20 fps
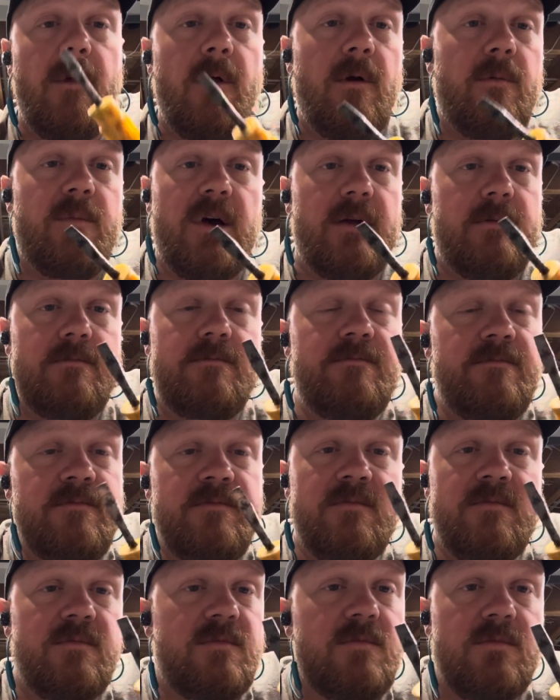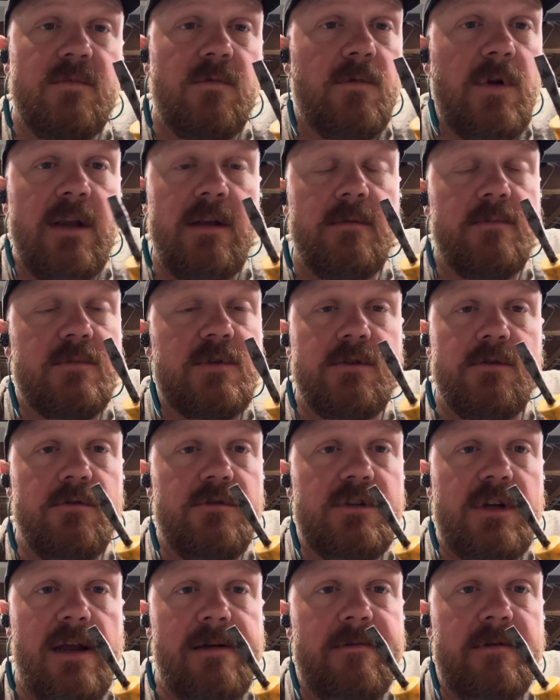but random
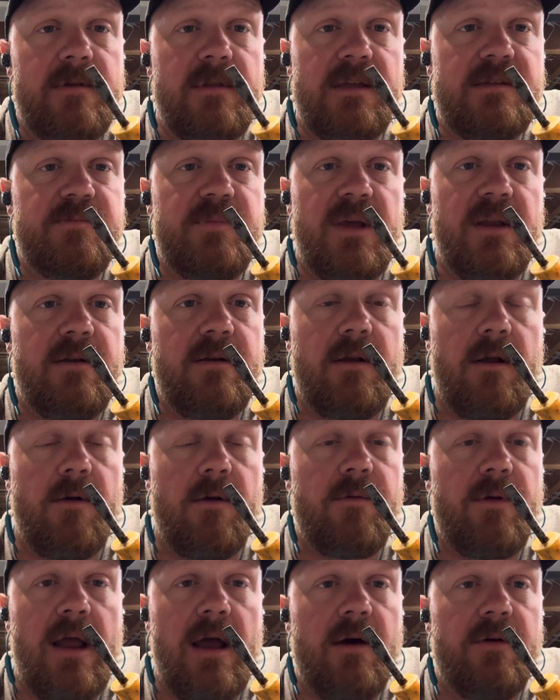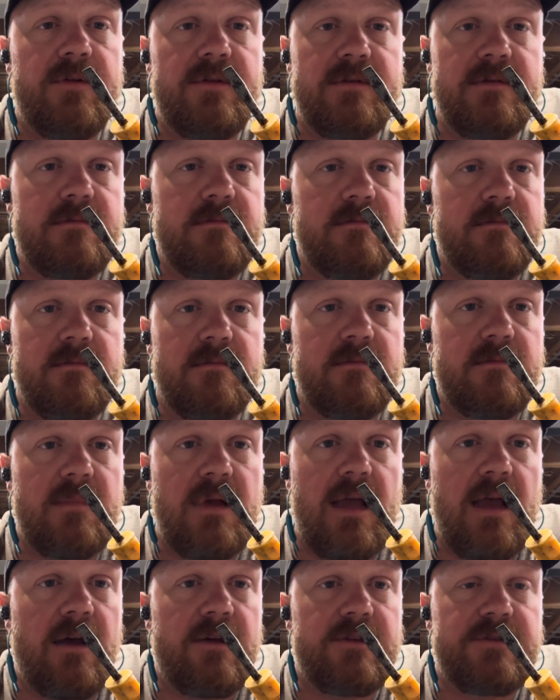screwdriver that's been around
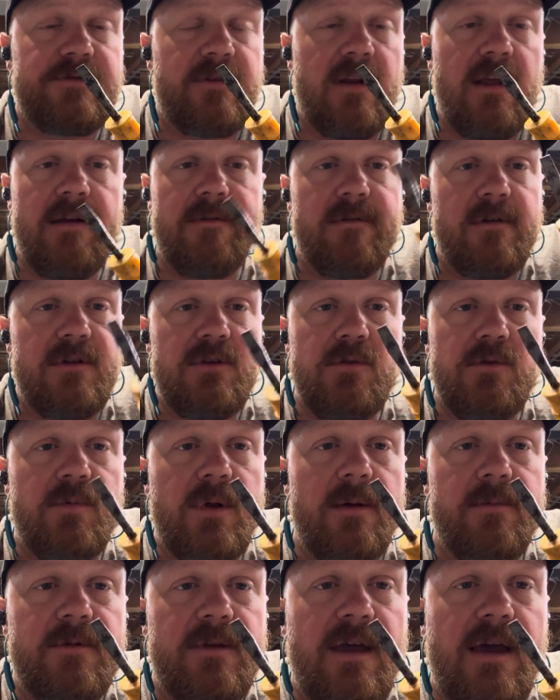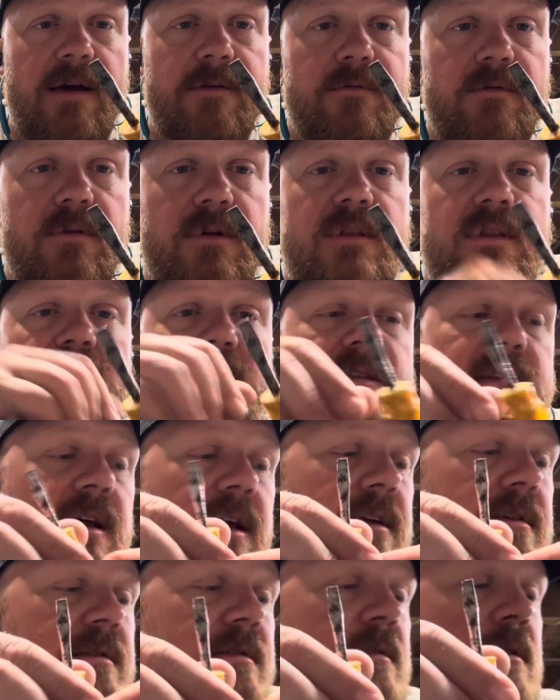my house forever. You probably have one this
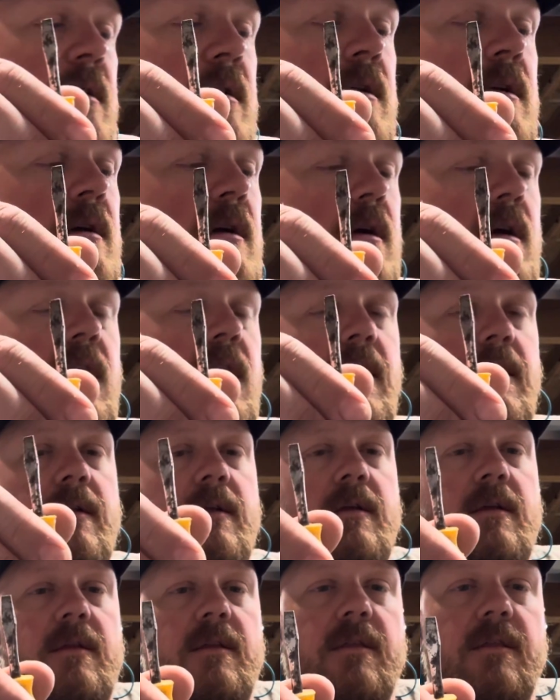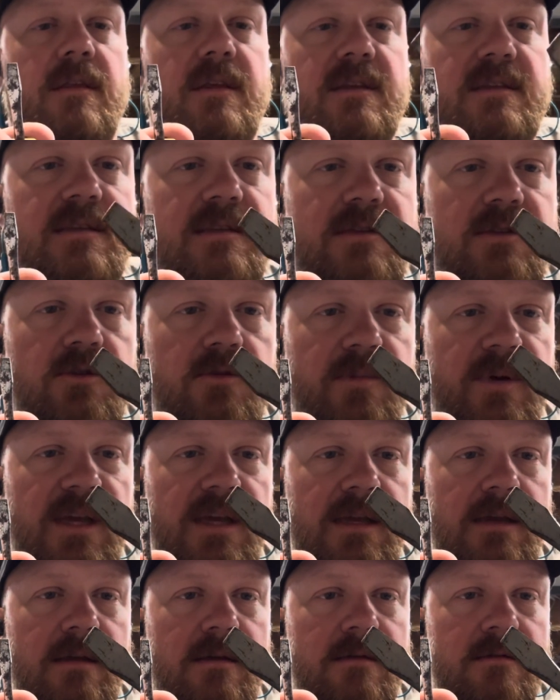size. All right. This is too big.